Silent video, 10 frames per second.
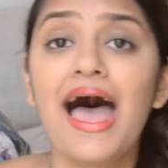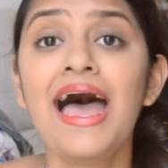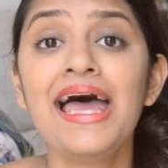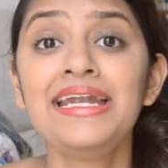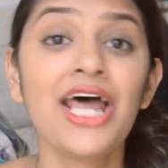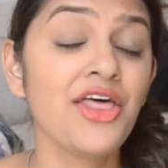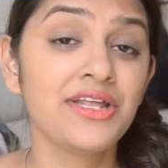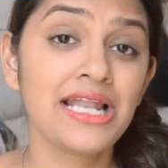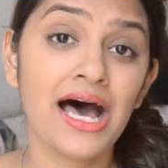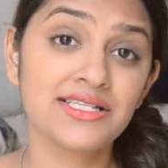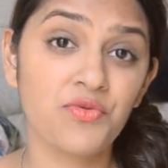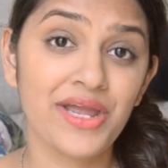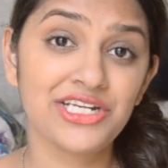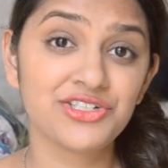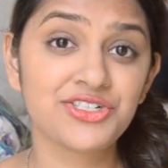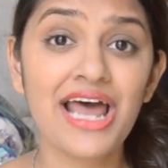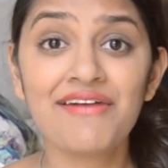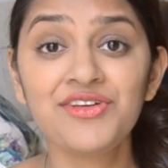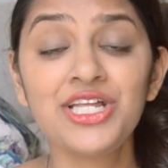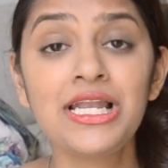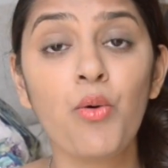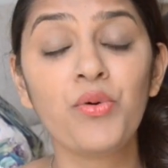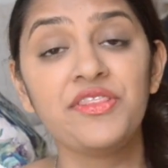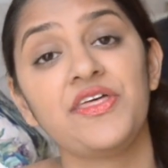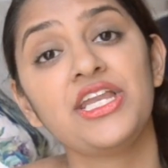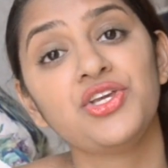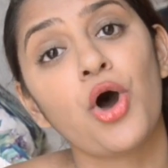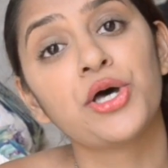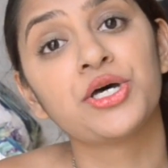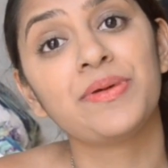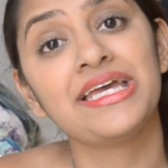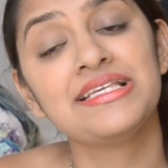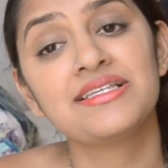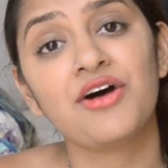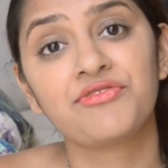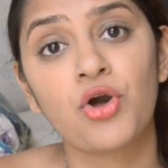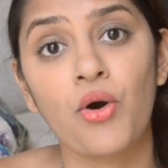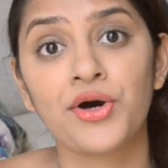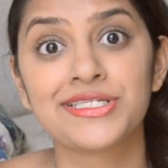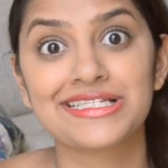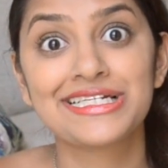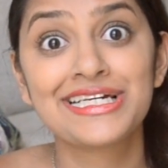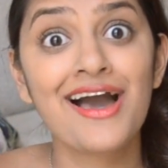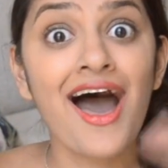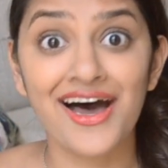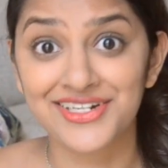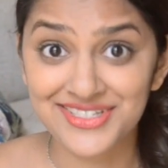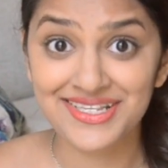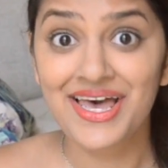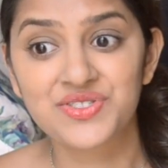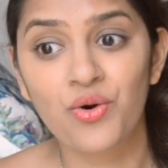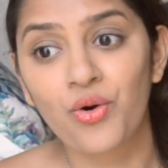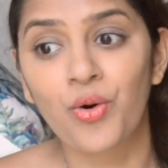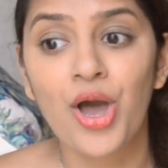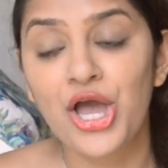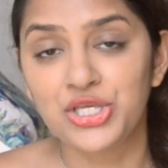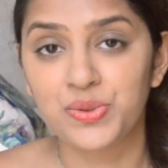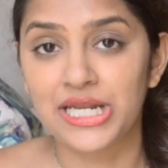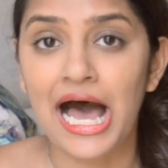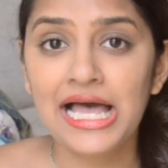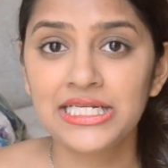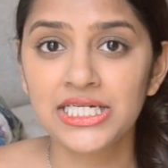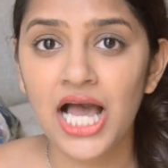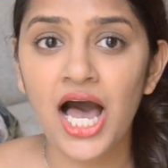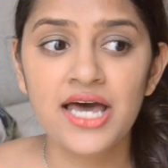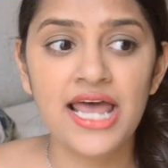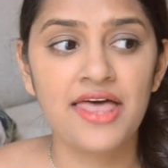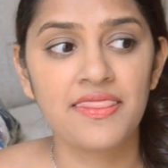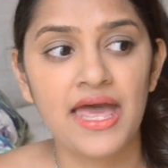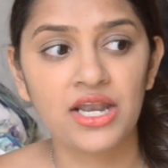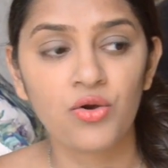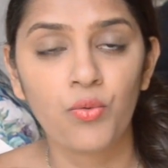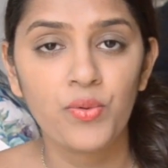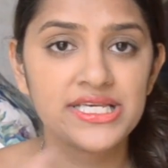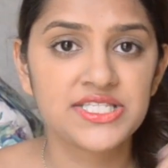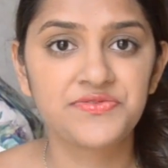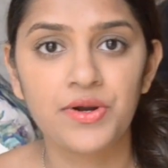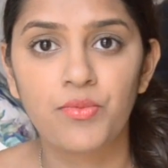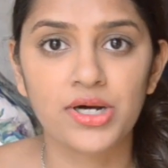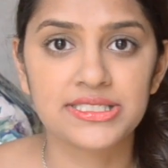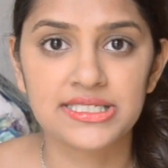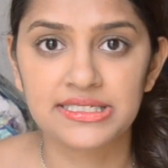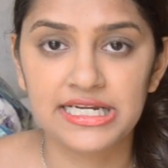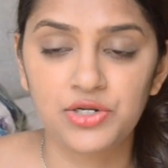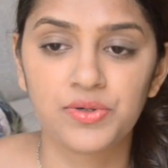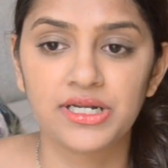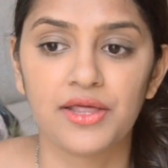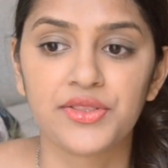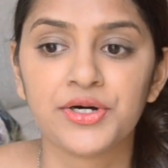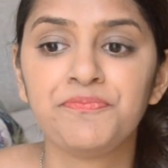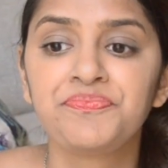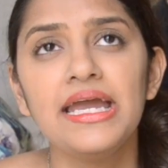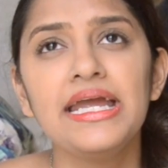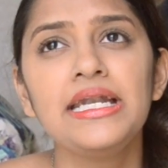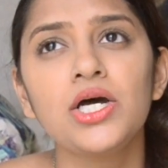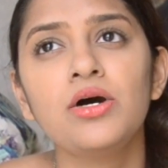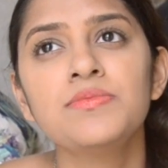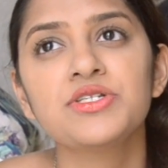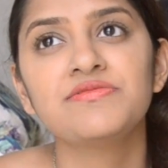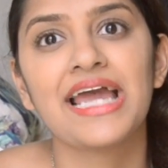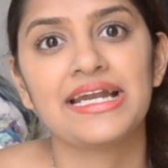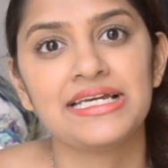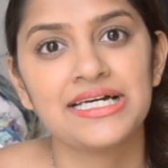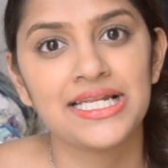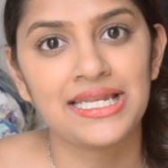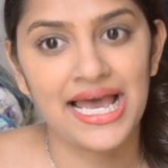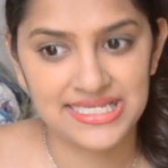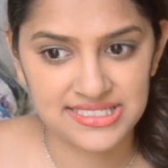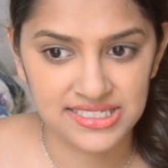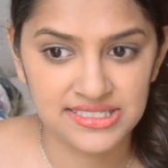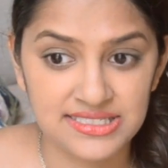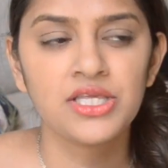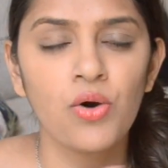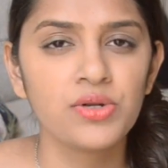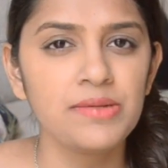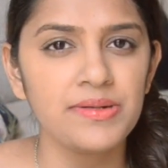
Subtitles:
And the last way to travel within Europe is, of course, cars. So you can hire a car and then whiz from one city to another. In terms of getting a license, the only